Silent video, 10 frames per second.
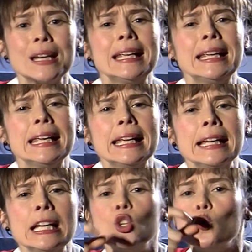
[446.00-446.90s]
Alice is
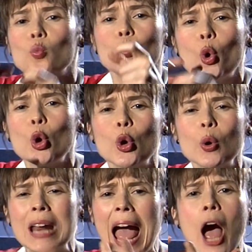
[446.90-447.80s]
trying to
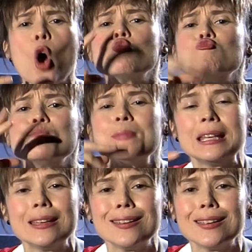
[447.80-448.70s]
teach Princess
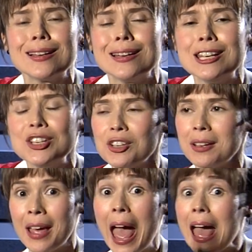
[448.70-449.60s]
Catherine some
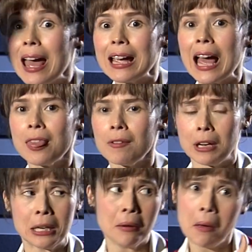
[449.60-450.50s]
English
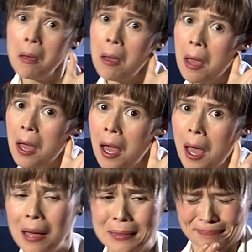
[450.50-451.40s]
words.
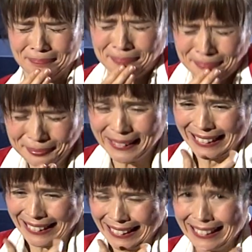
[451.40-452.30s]
And Princess
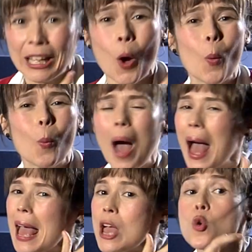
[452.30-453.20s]
Catherine is finding
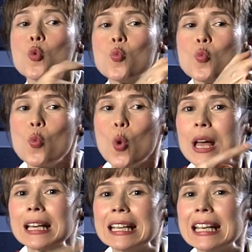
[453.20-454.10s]
the pronunciation
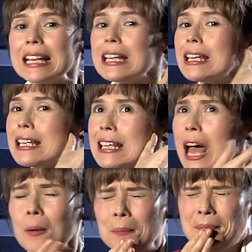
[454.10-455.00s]
of some of the English
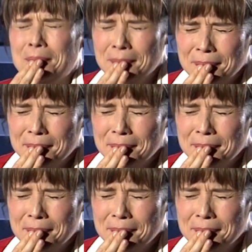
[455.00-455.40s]
words very